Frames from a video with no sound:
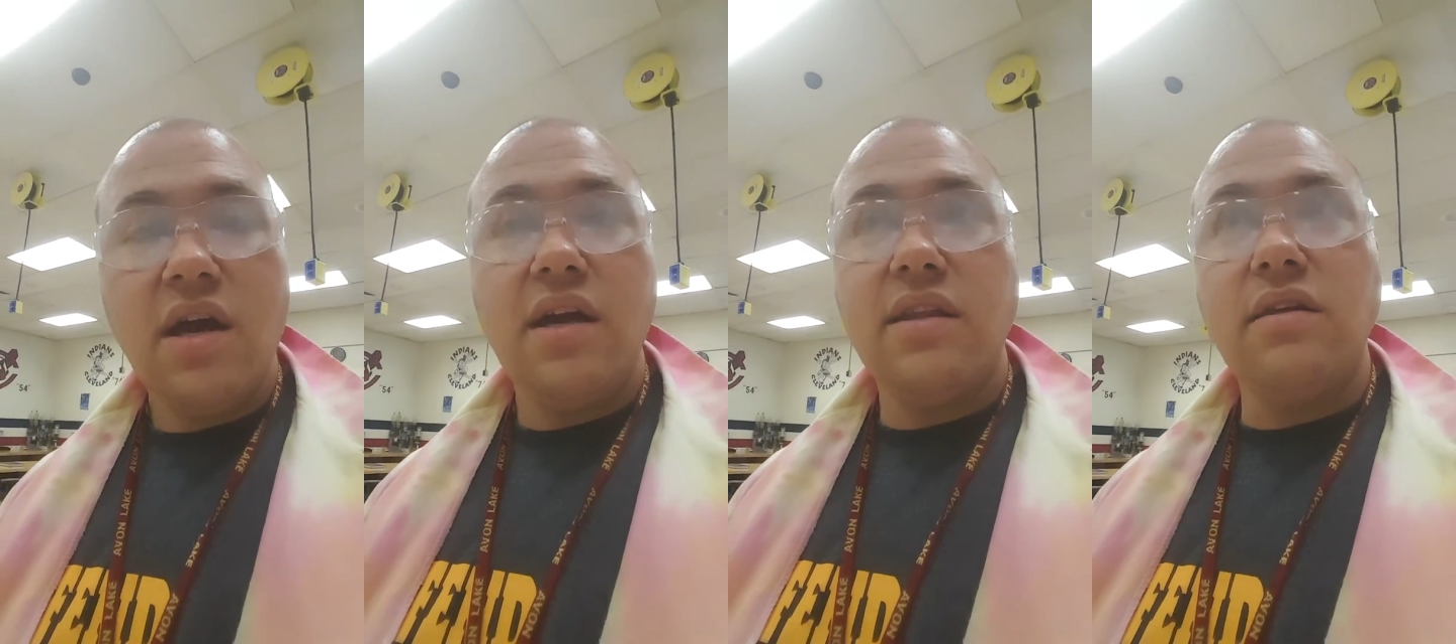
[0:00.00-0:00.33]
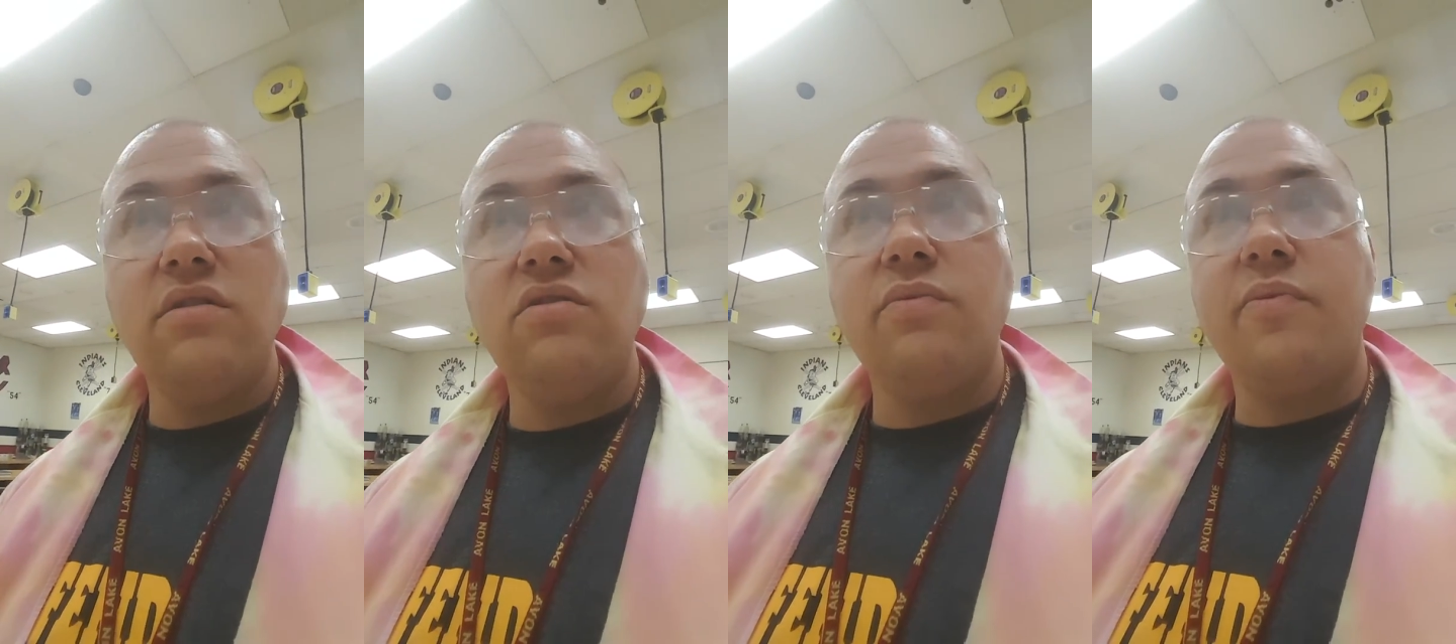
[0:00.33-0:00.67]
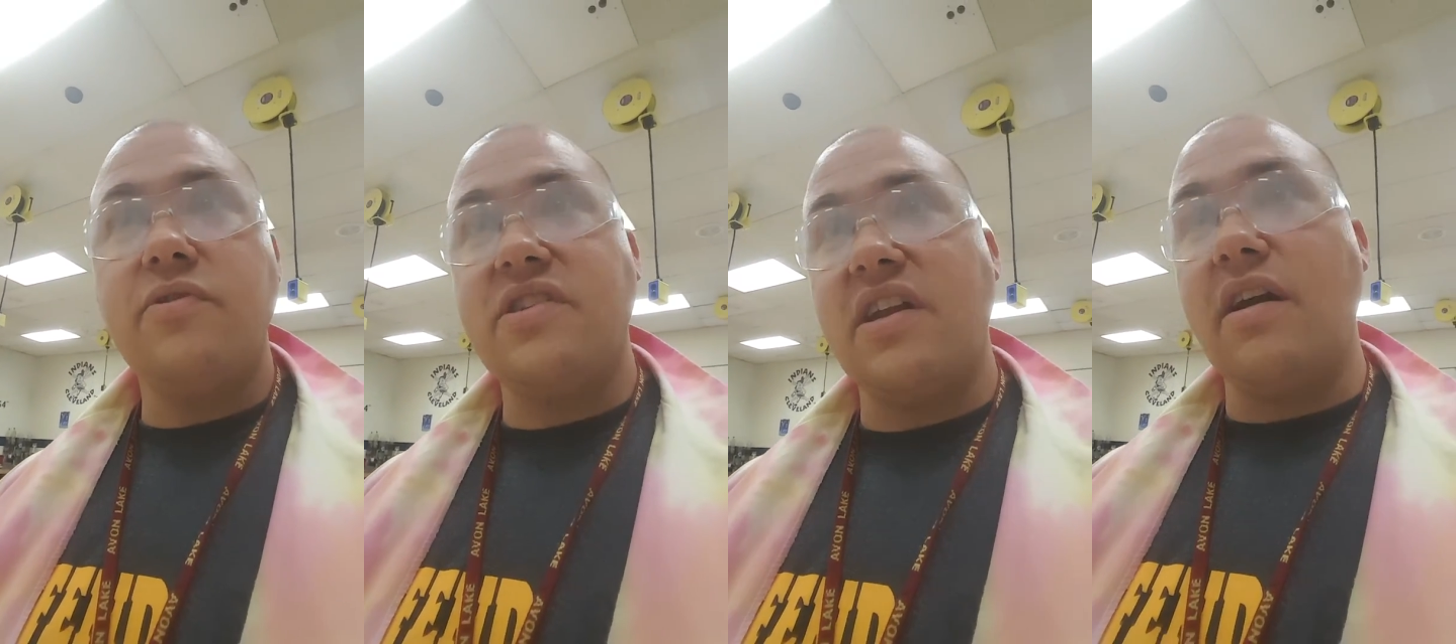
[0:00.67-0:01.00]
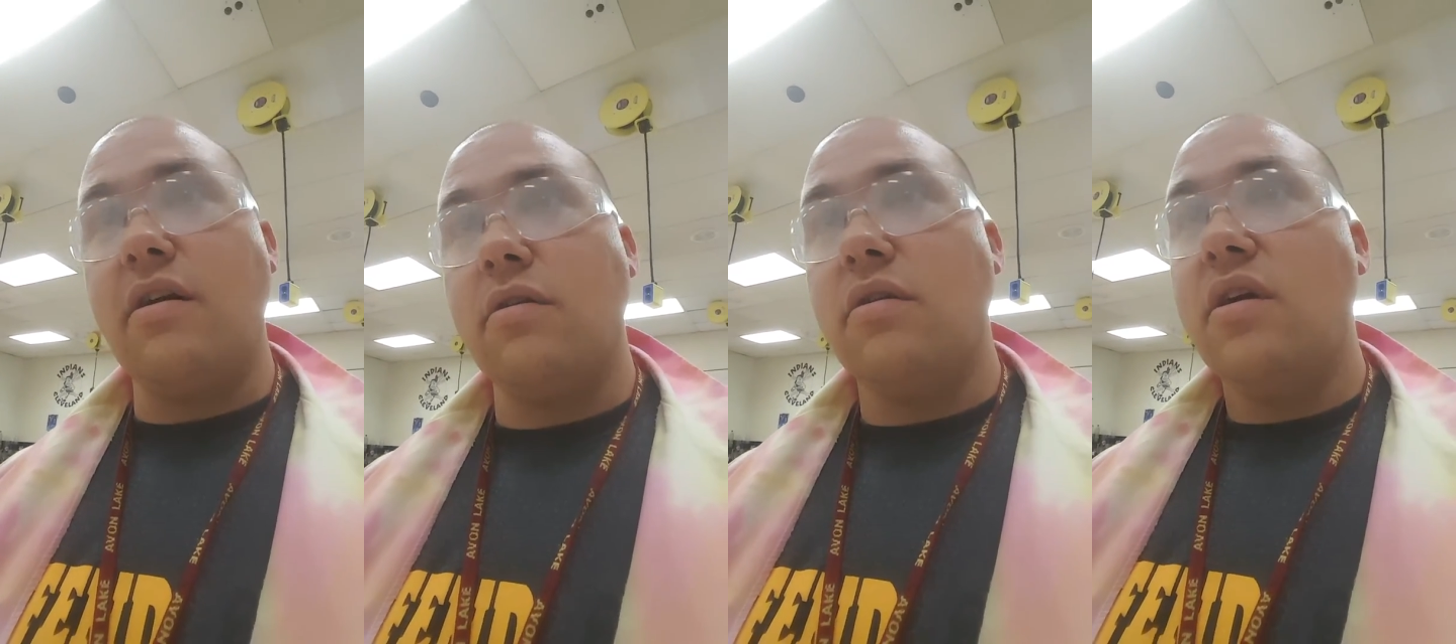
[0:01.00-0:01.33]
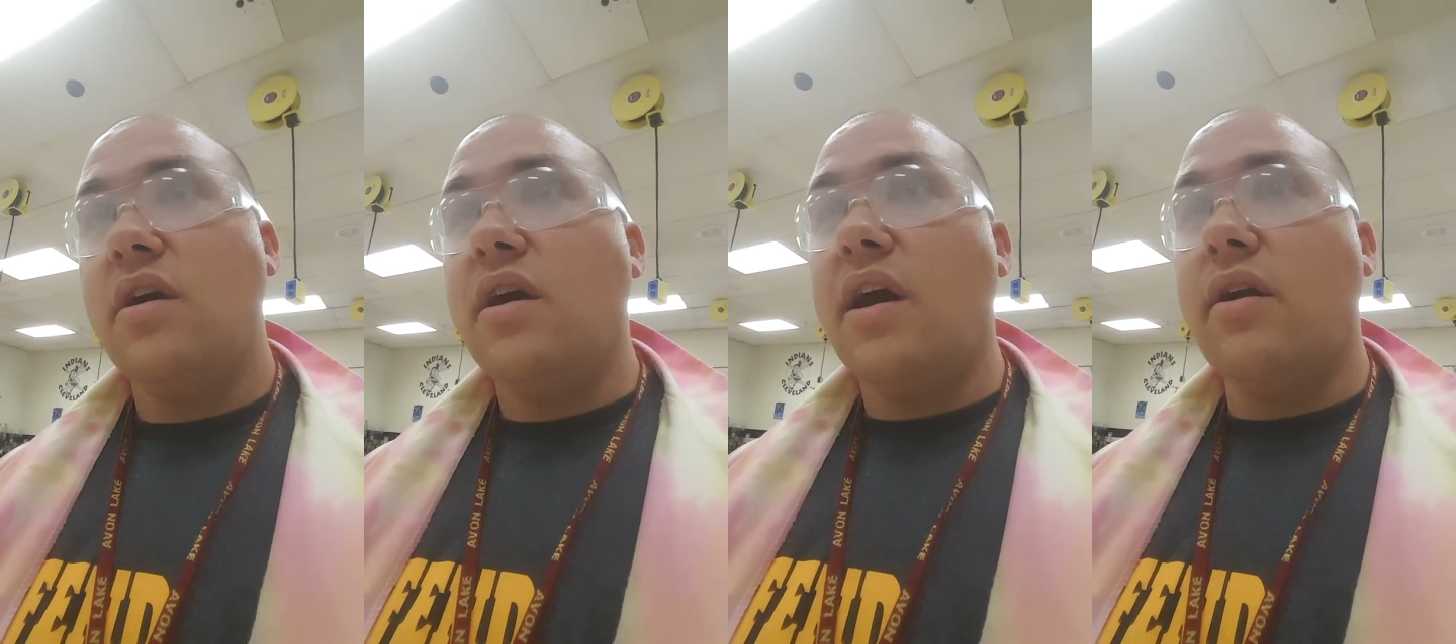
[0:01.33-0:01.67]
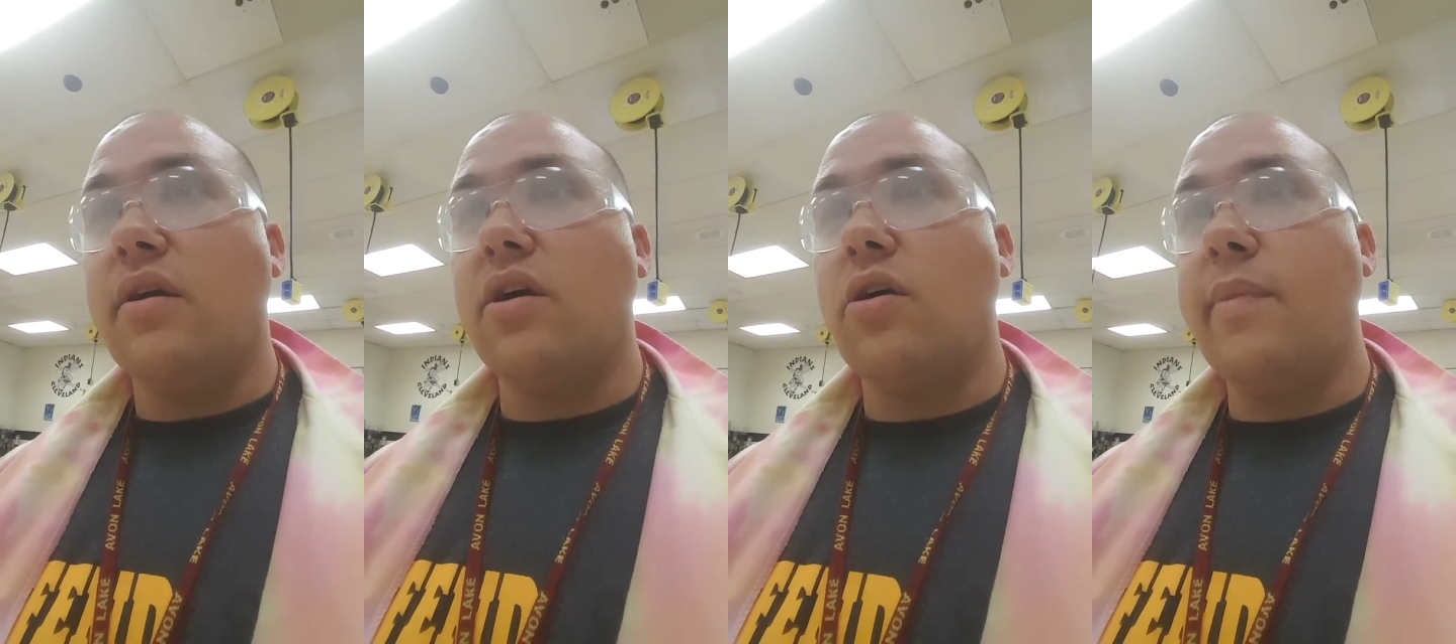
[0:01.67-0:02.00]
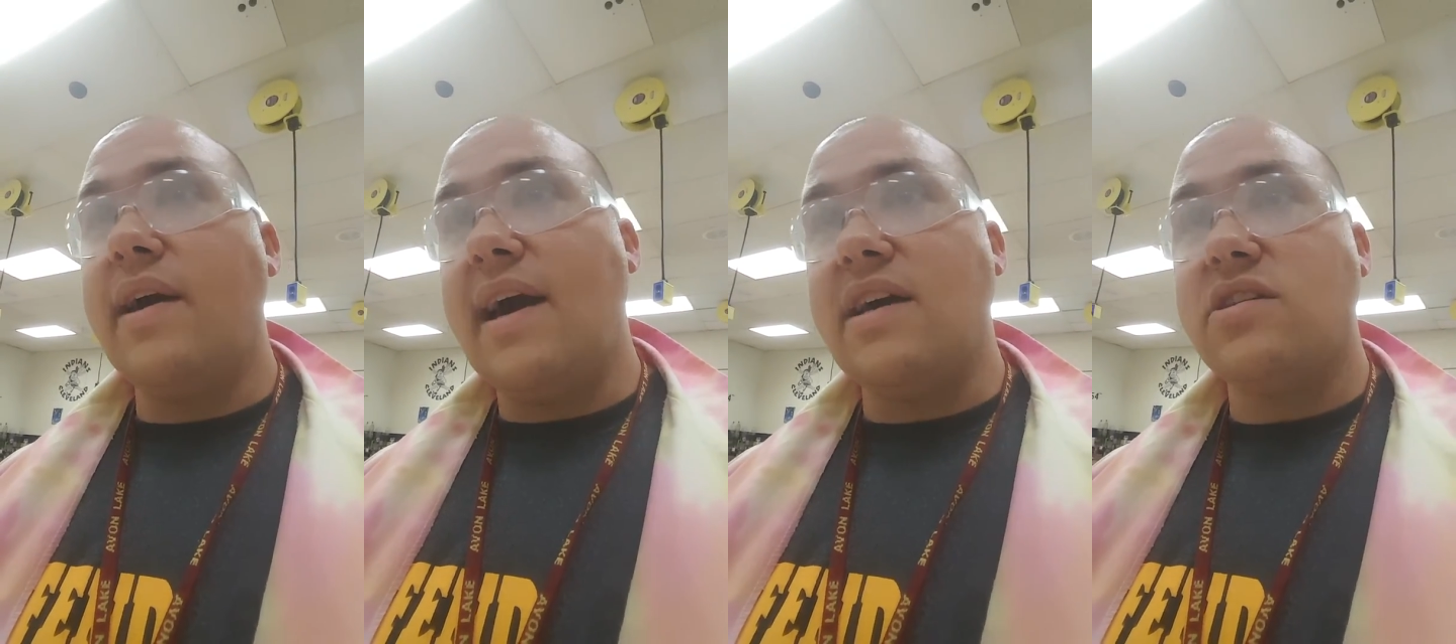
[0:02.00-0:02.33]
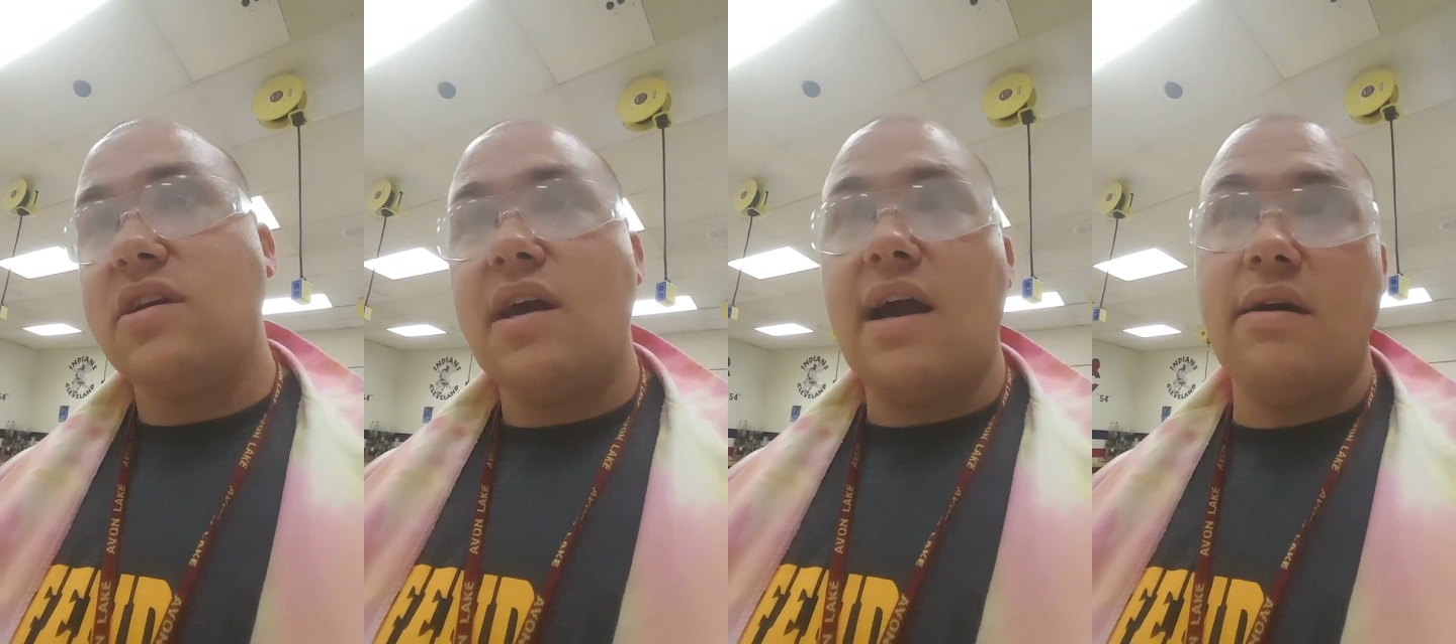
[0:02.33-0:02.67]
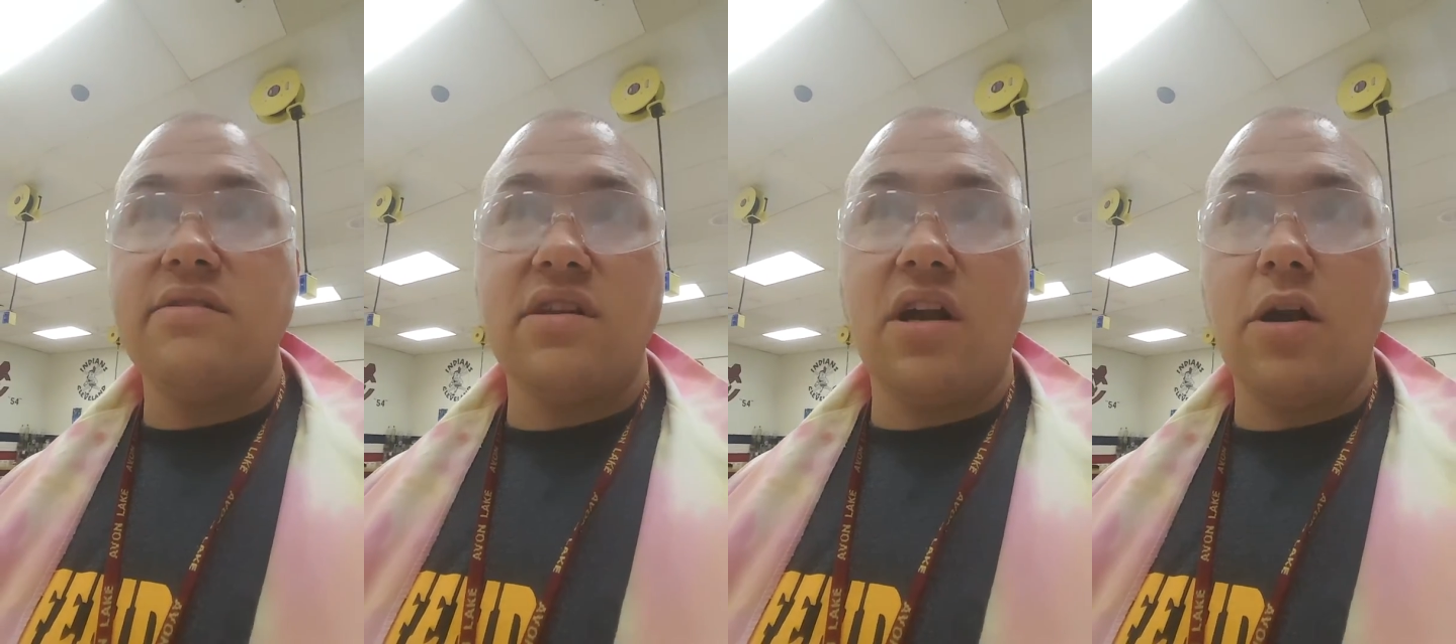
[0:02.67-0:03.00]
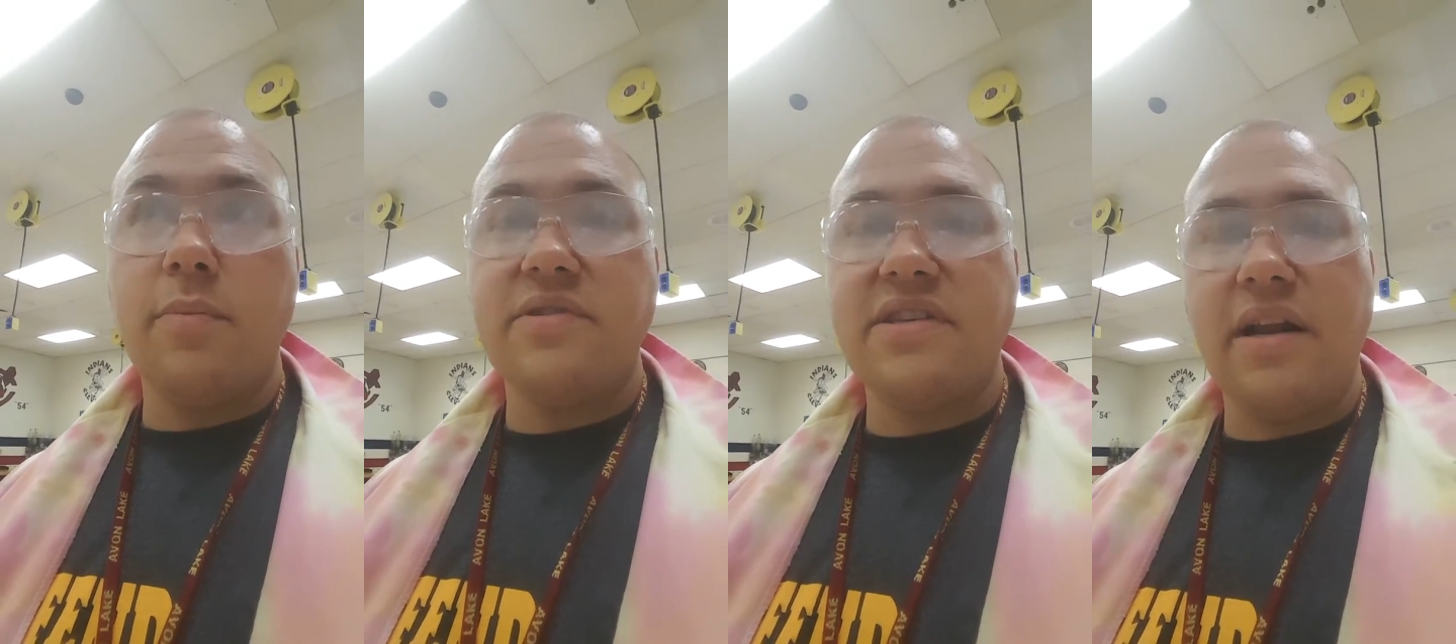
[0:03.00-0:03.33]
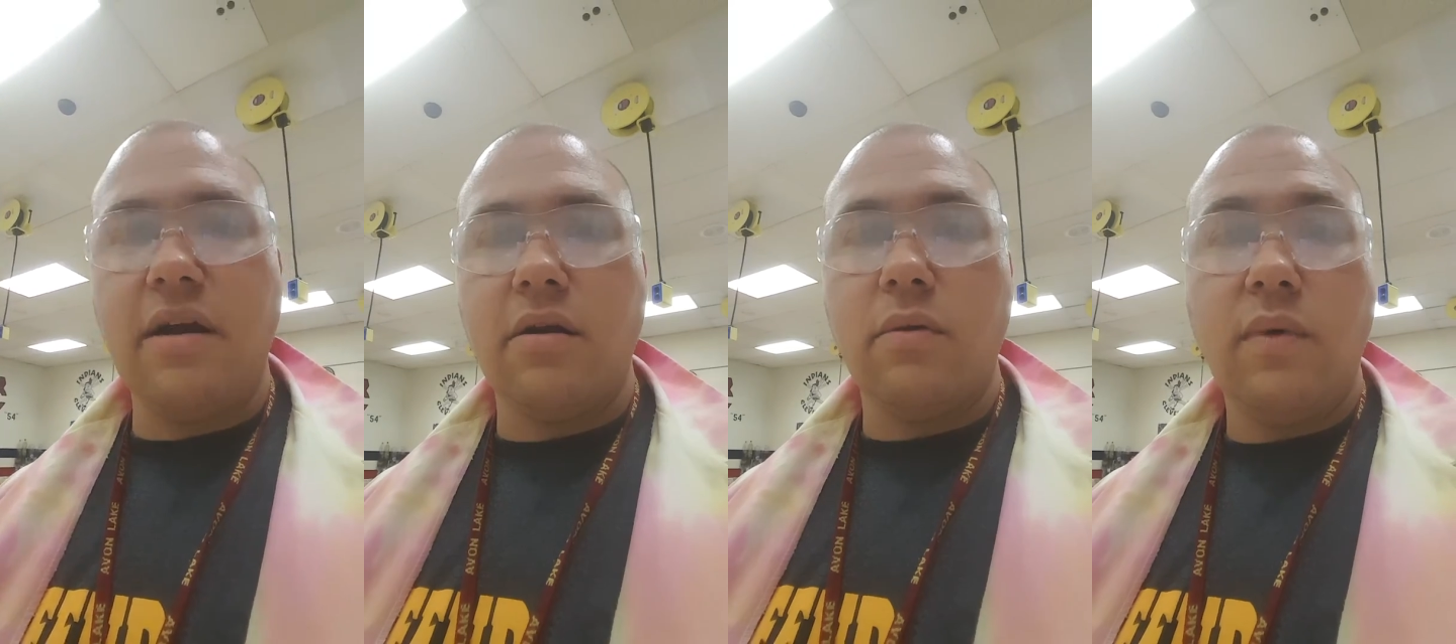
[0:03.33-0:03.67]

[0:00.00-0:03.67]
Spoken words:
and then you do percent error, and you're like, oh my gosh, how is it 100% error?